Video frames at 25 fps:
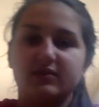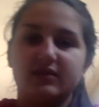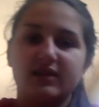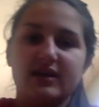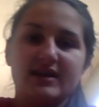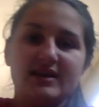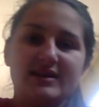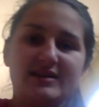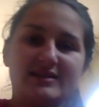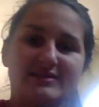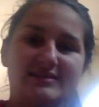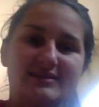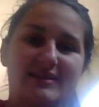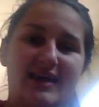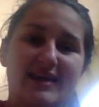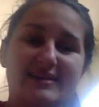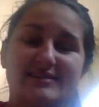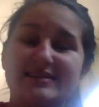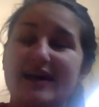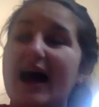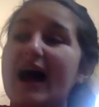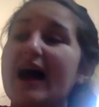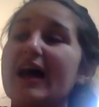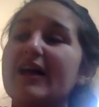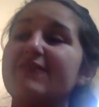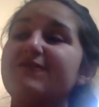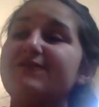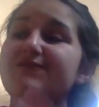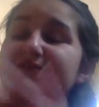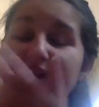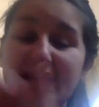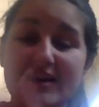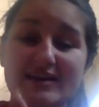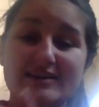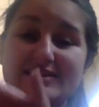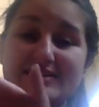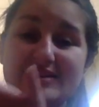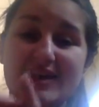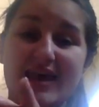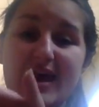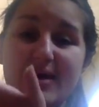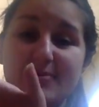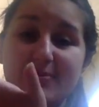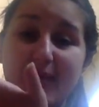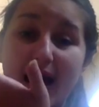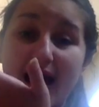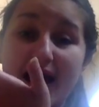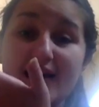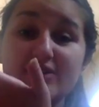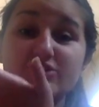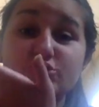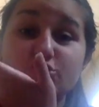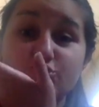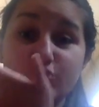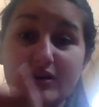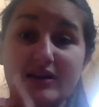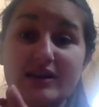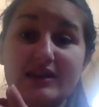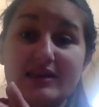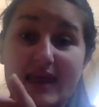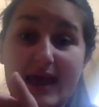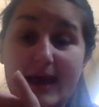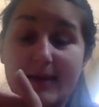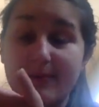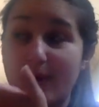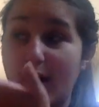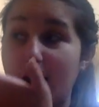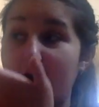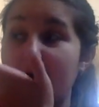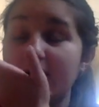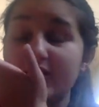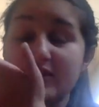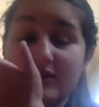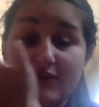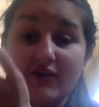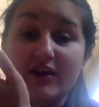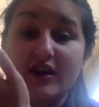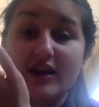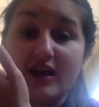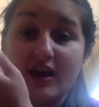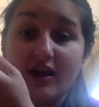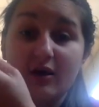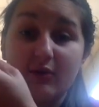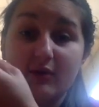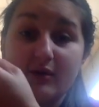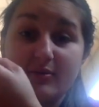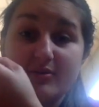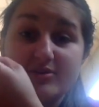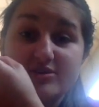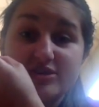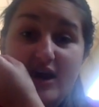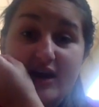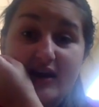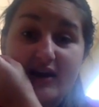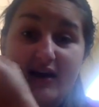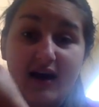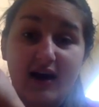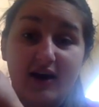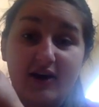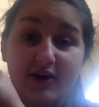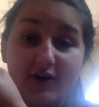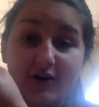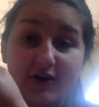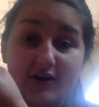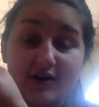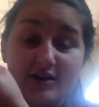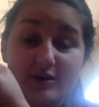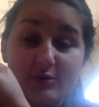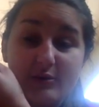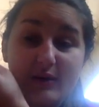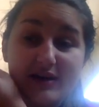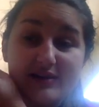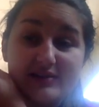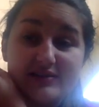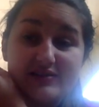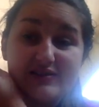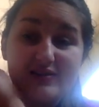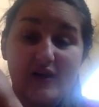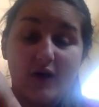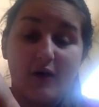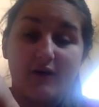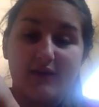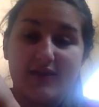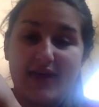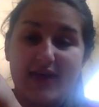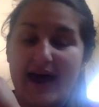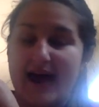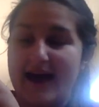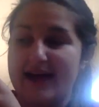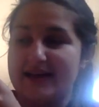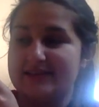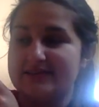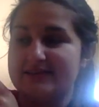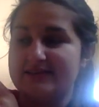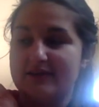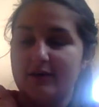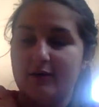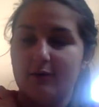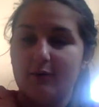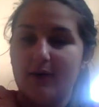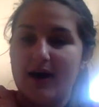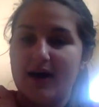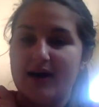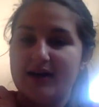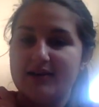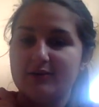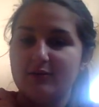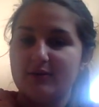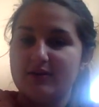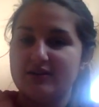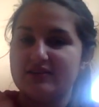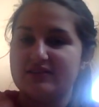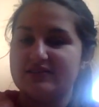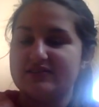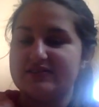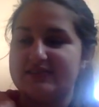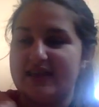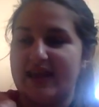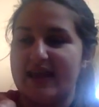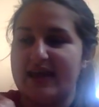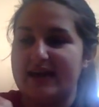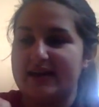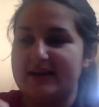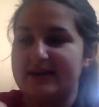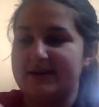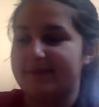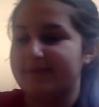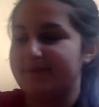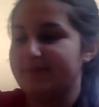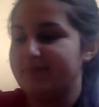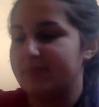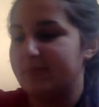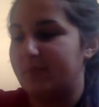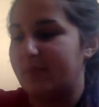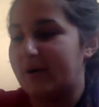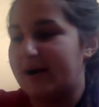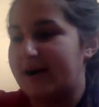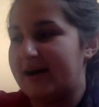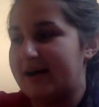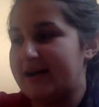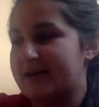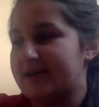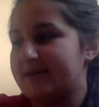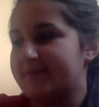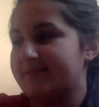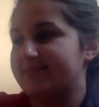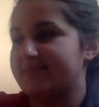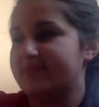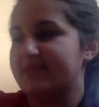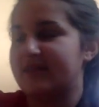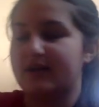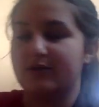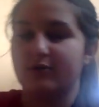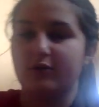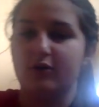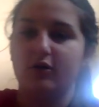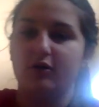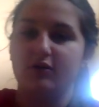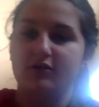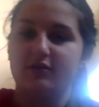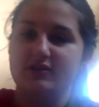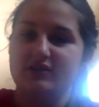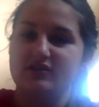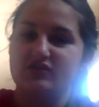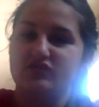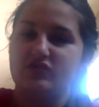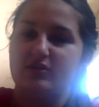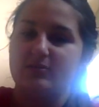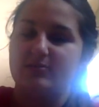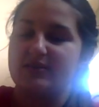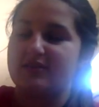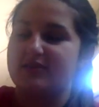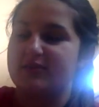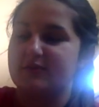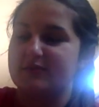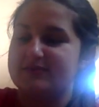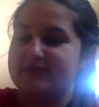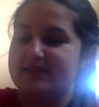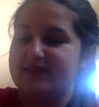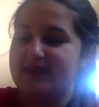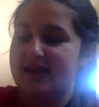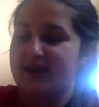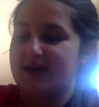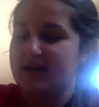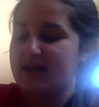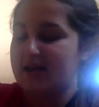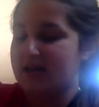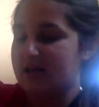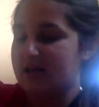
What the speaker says: Ladies, I fixed them. I treated them on the video in which I got her, and you guys saw that. So I don't understand why they're all extremely loose again.